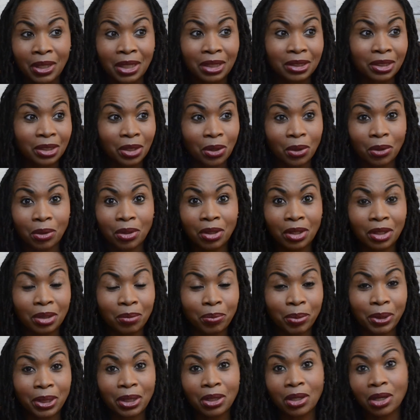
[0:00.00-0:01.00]
So it
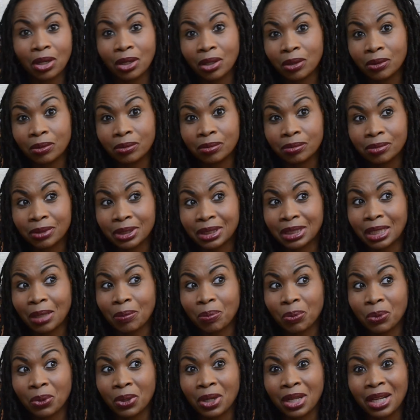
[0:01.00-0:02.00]
could be, step
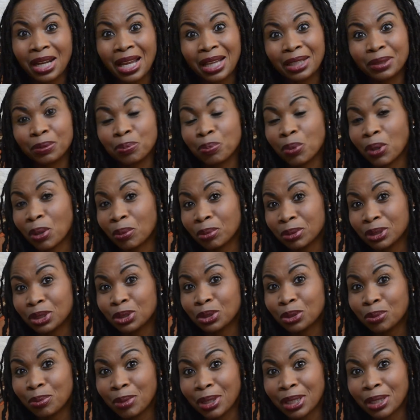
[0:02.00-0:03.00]
one, I probably
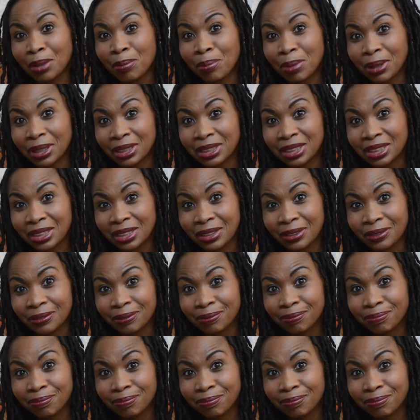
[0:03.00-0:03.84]
should make a budget.